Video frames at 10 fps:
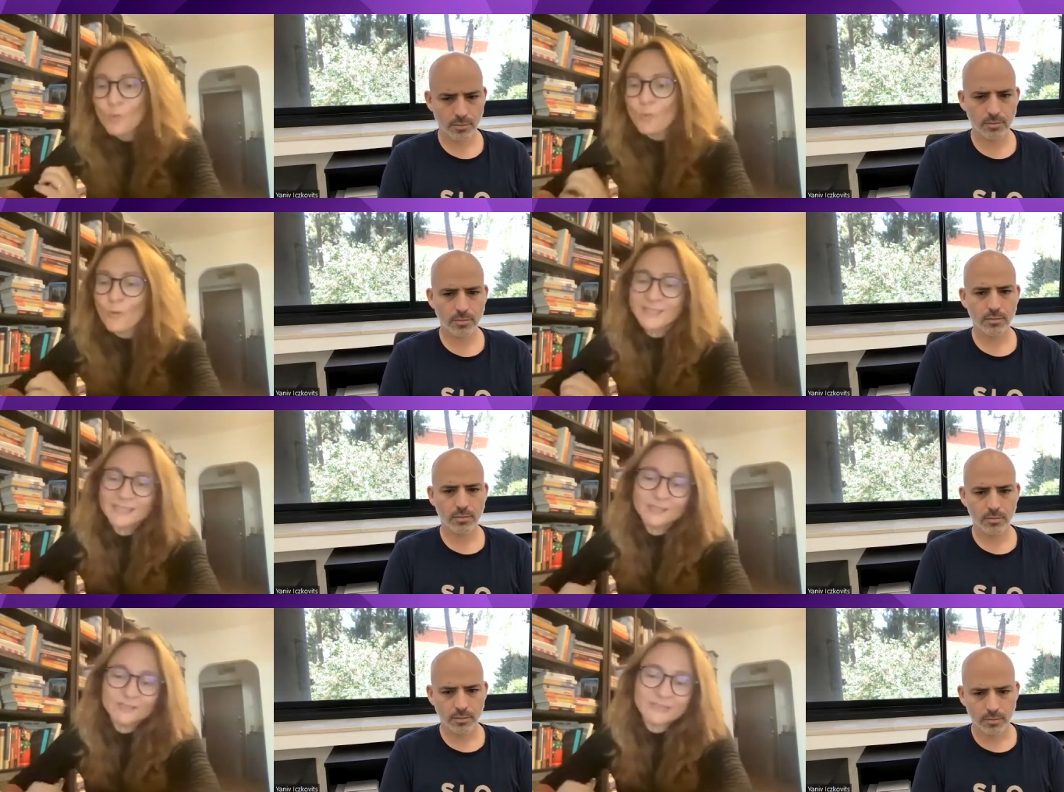Speaker 1: What
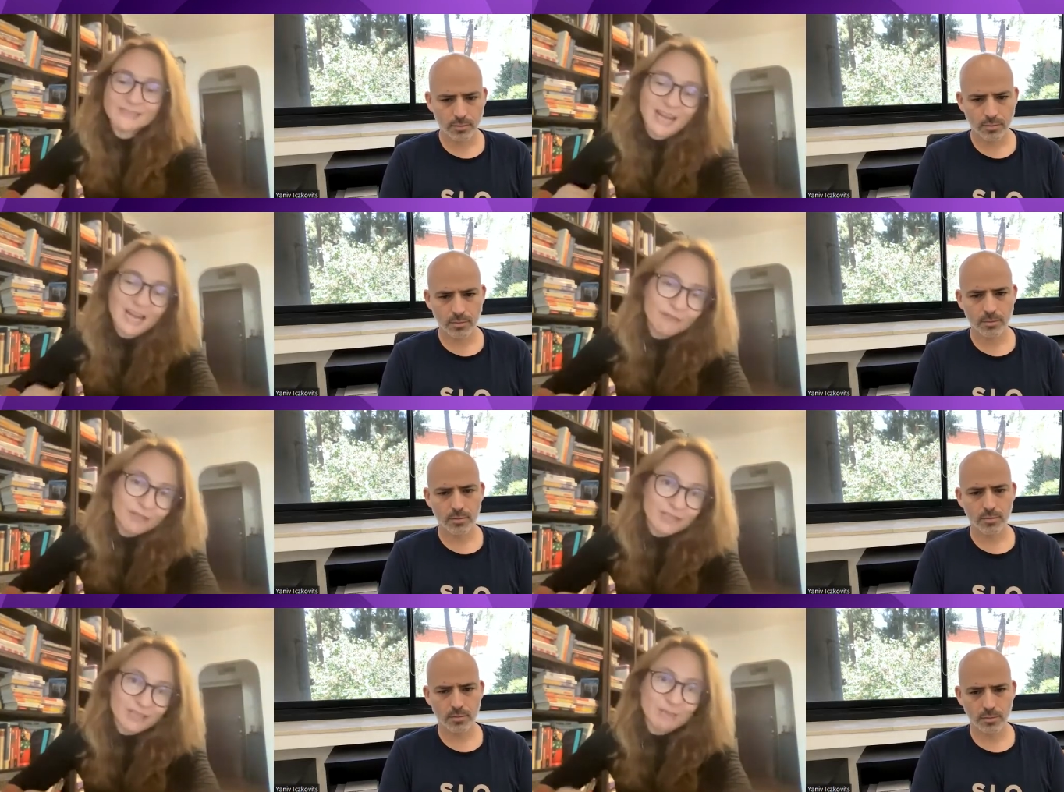did you
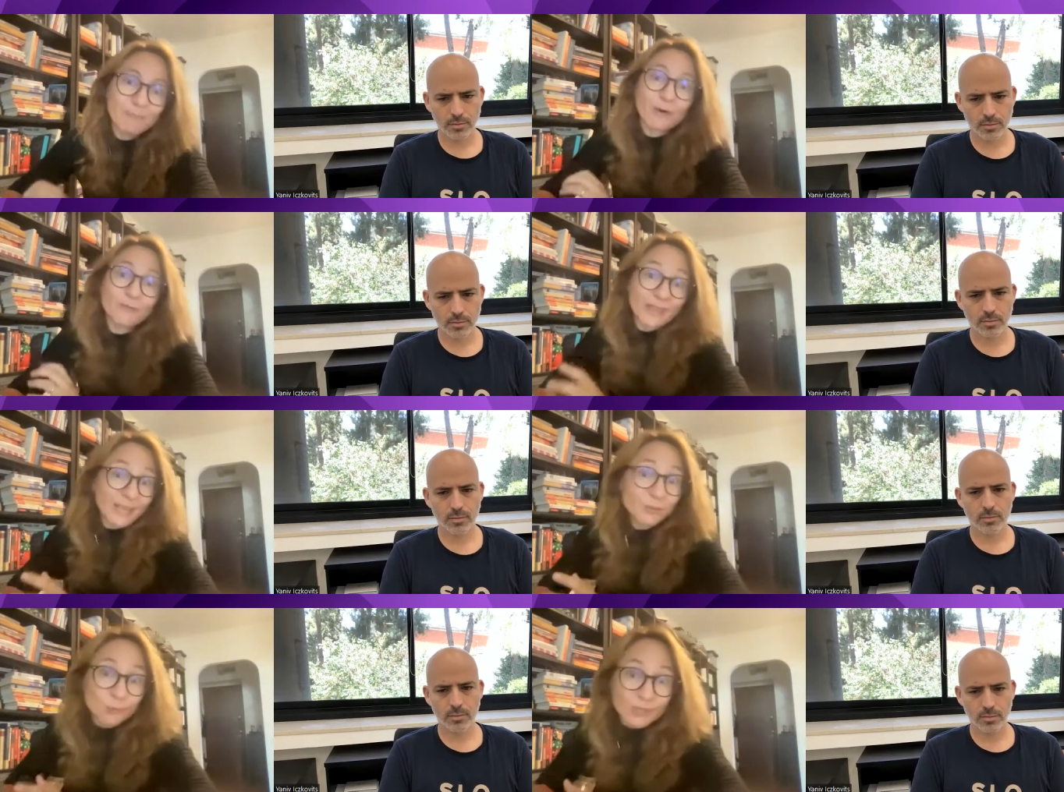discover about
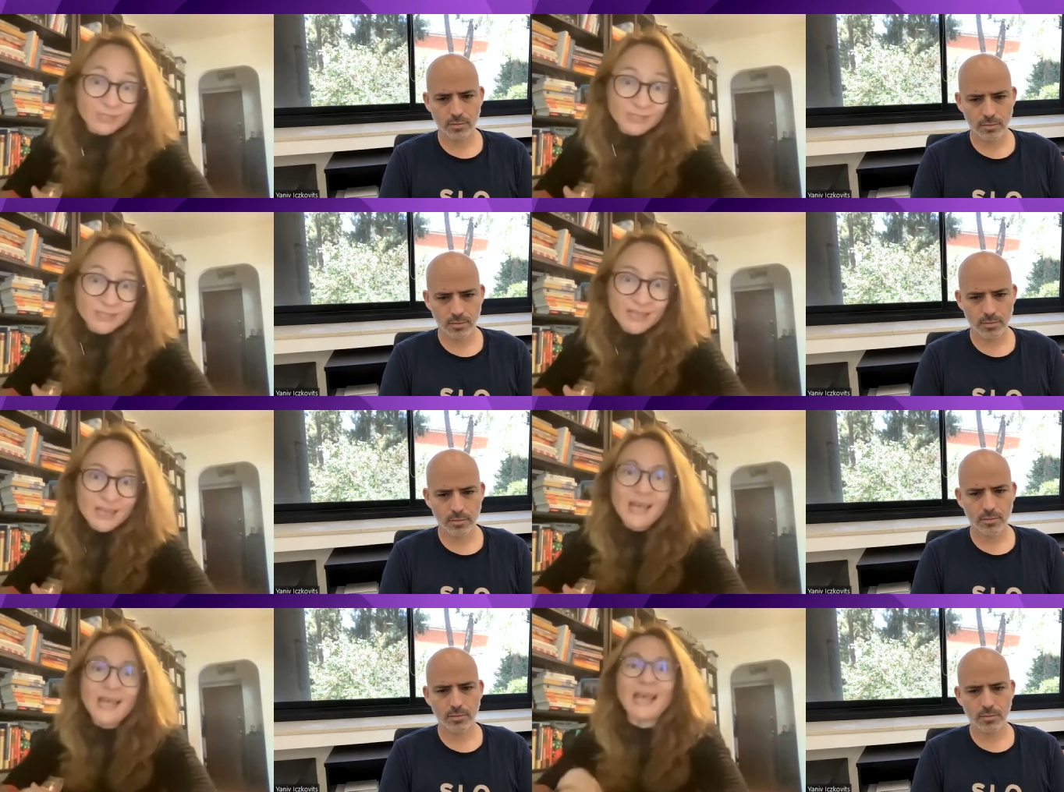that world
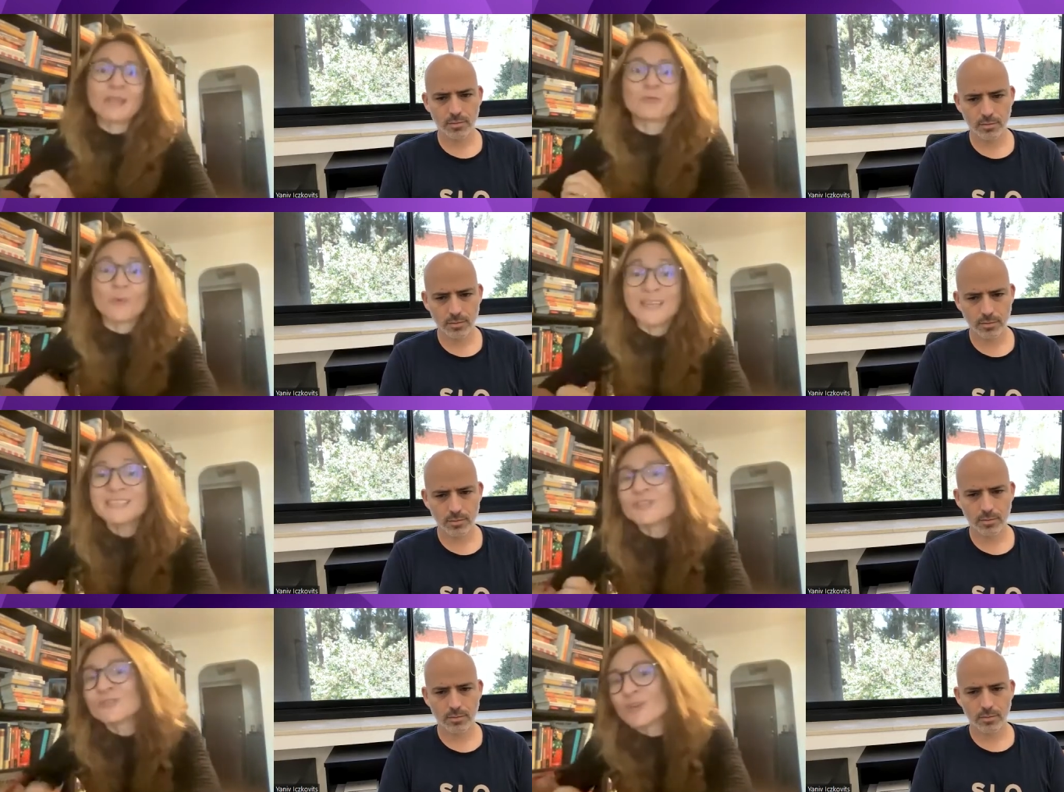and what
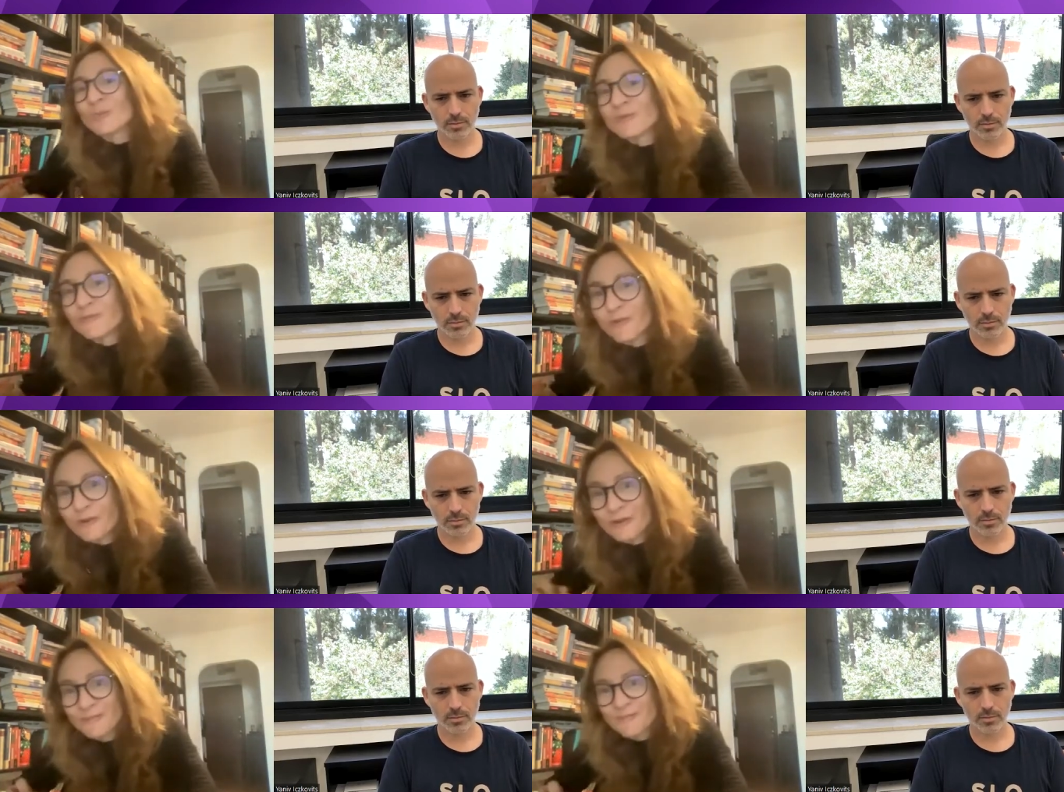did you know before?